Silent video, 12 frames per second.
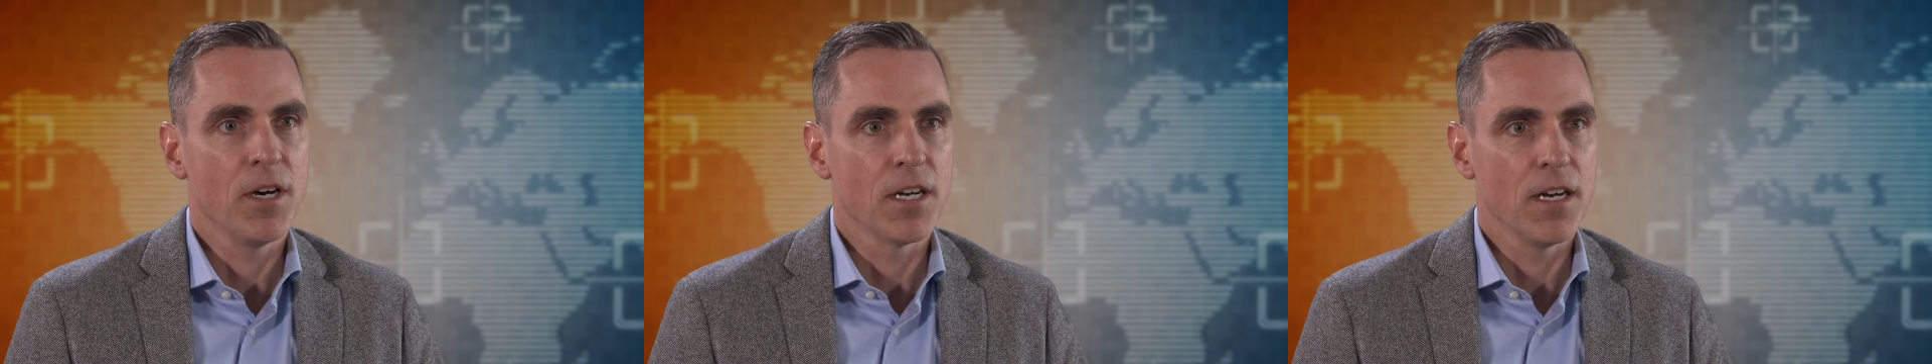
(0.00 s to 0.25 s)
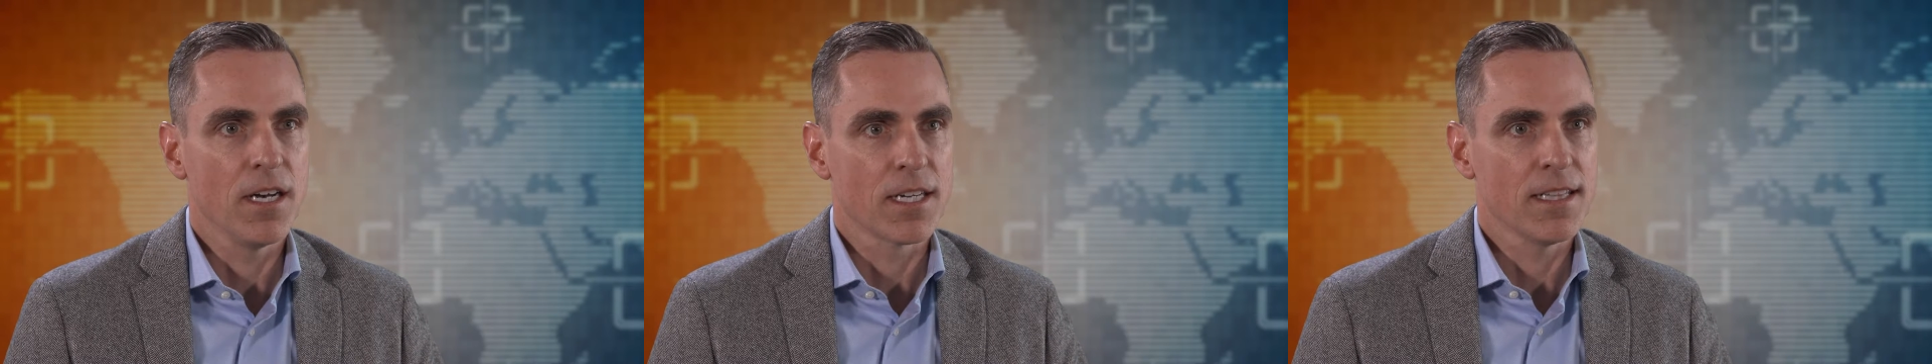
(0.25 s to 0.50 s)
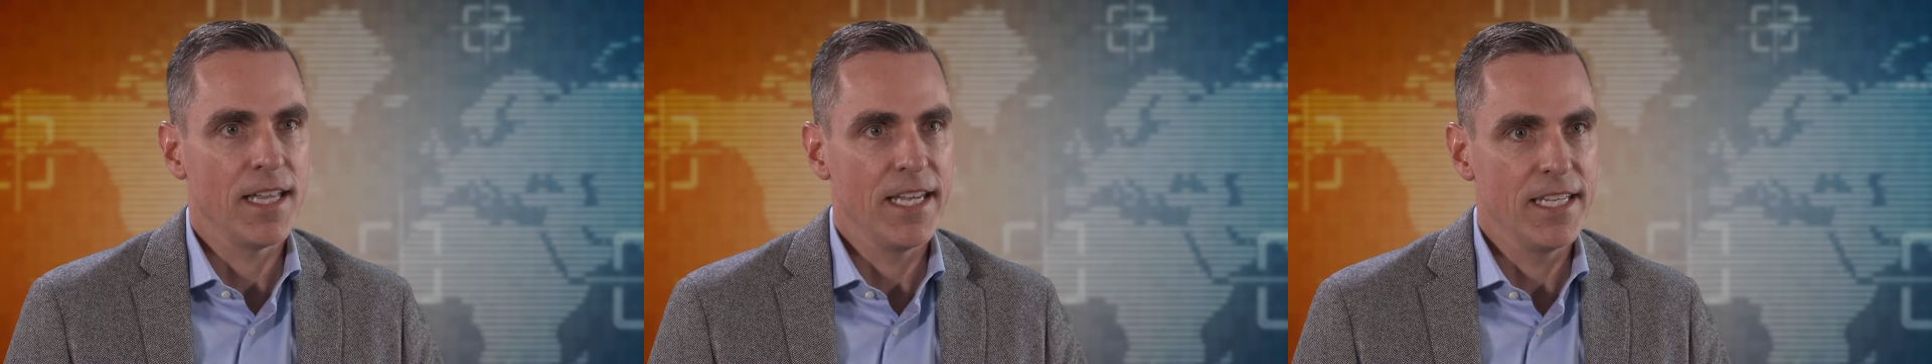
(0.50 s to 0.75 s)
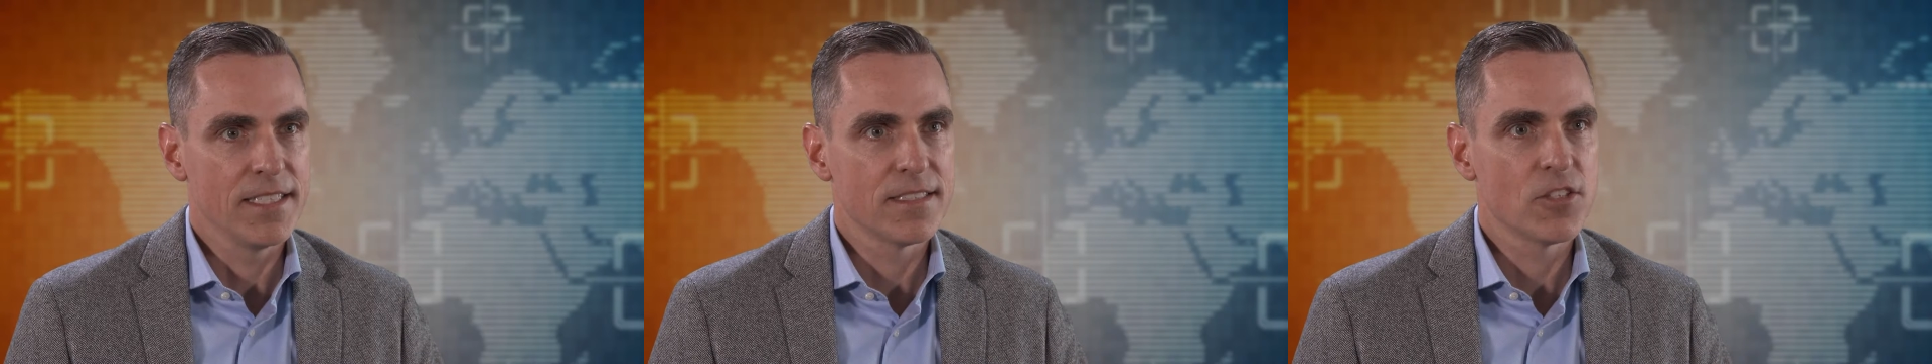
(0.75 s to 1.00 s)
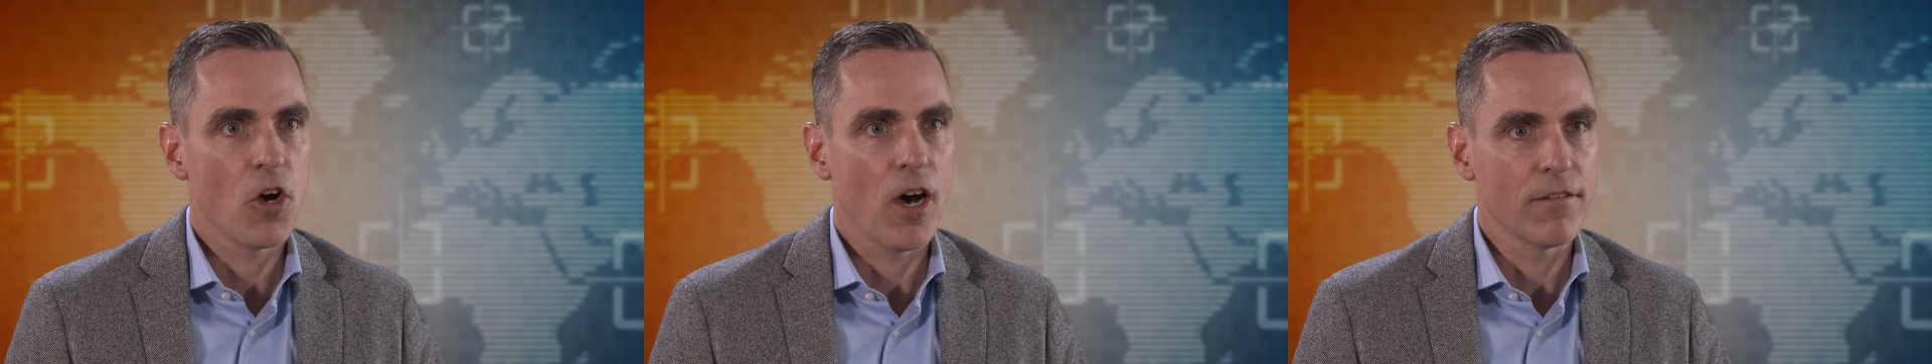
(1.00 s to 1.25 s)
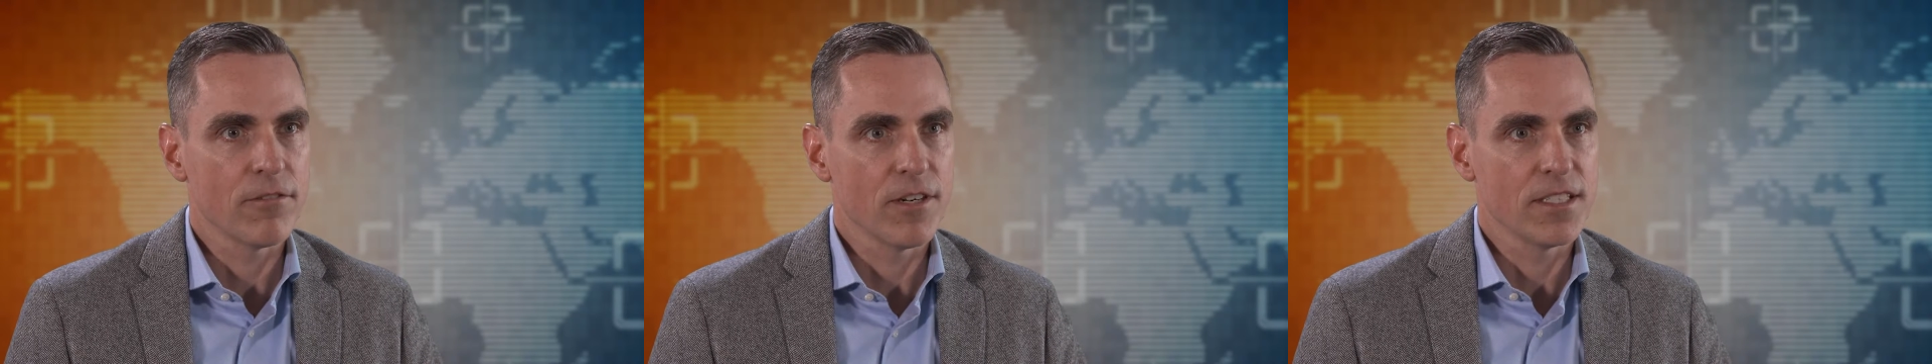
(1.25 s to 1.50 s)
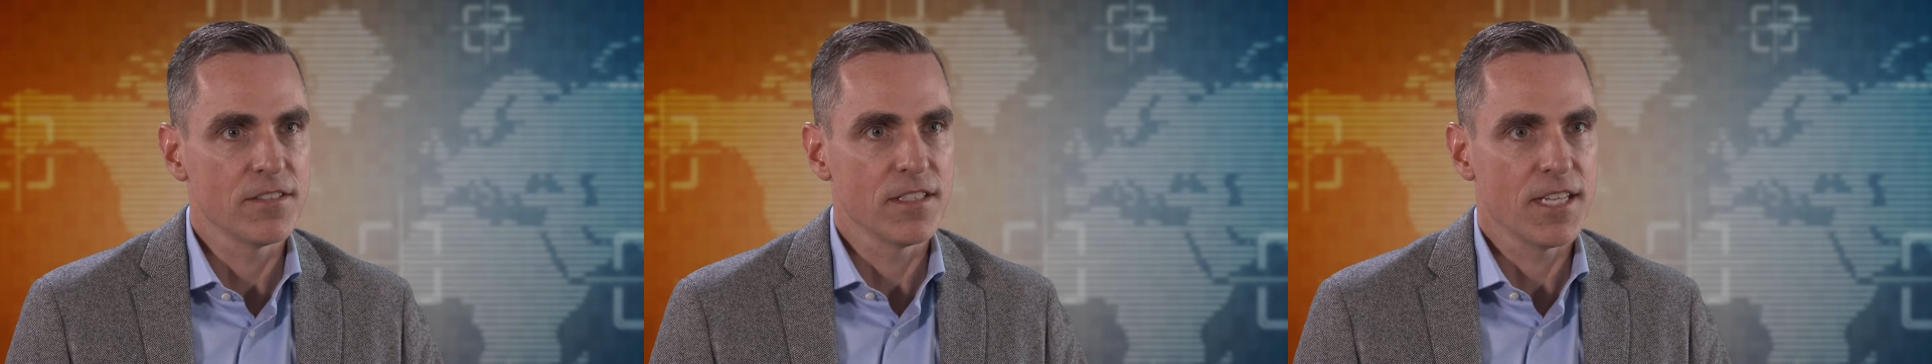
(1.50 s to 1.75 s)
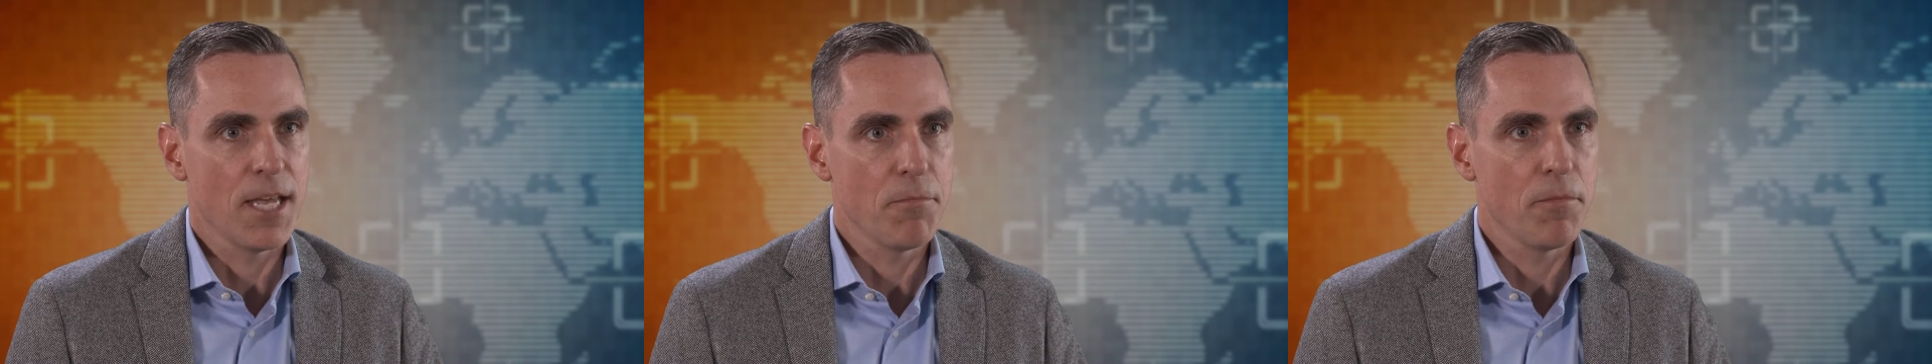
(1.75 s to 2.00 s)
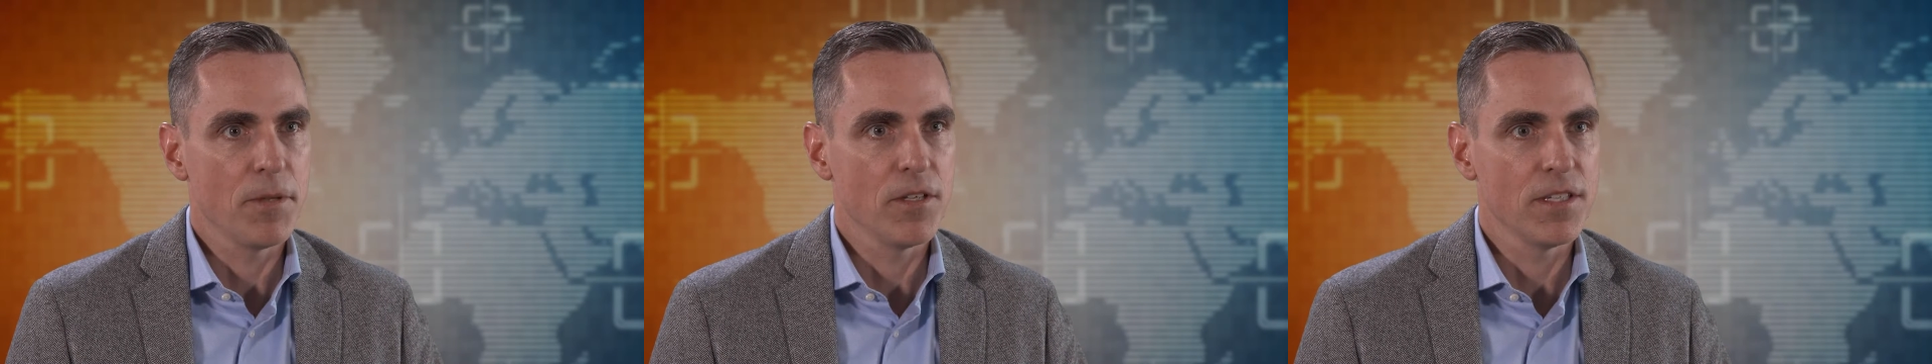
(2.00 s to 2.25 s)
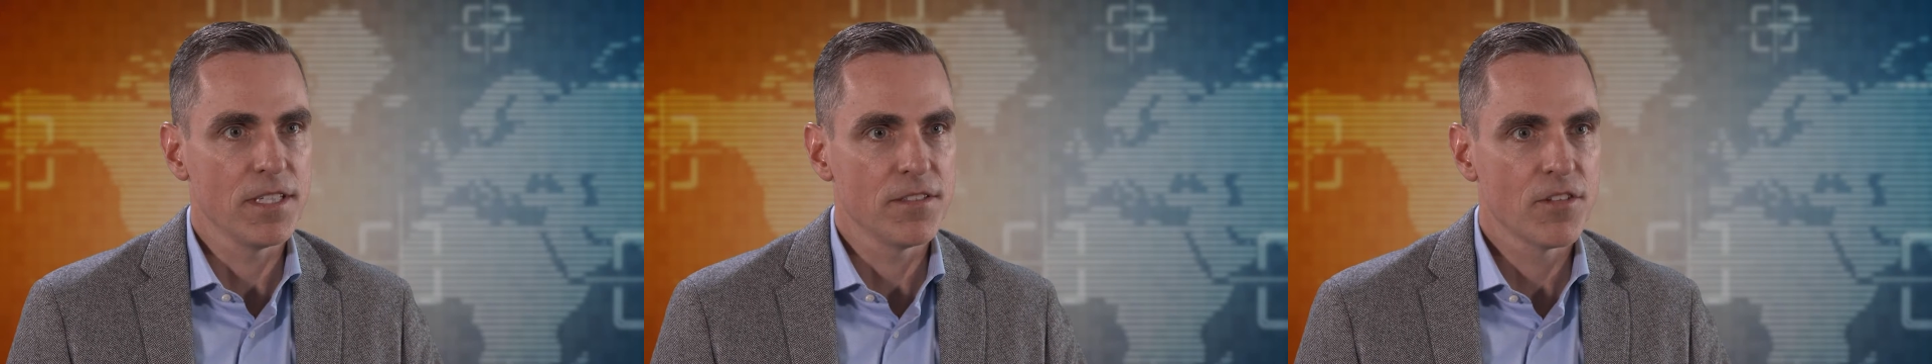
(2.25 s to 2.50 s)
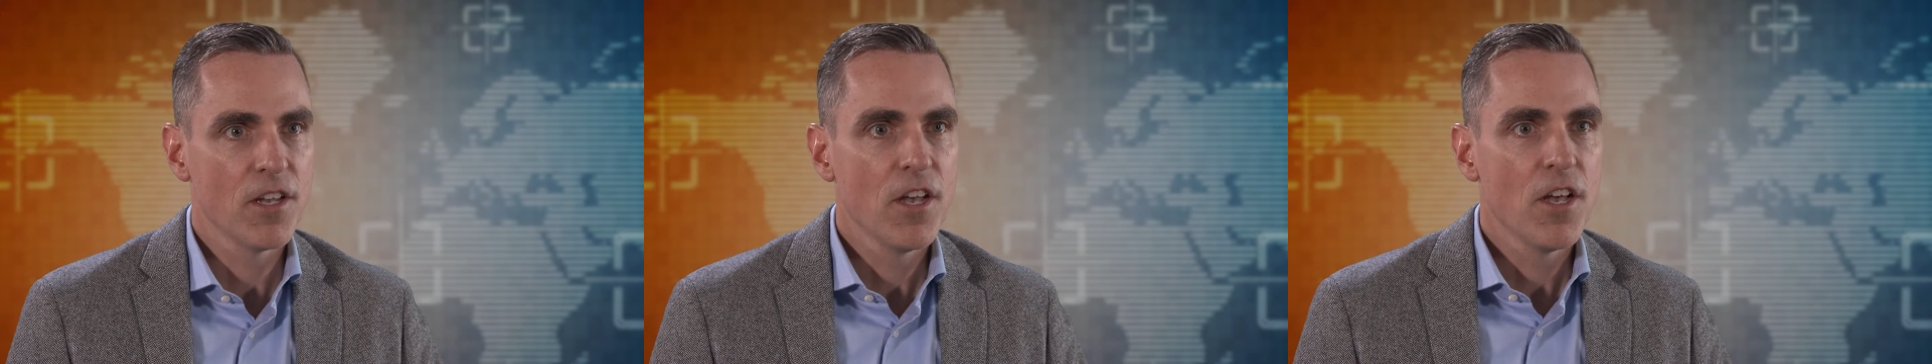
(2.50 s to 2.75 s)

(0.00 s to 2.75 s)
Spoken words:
a client's offerings and capabilities.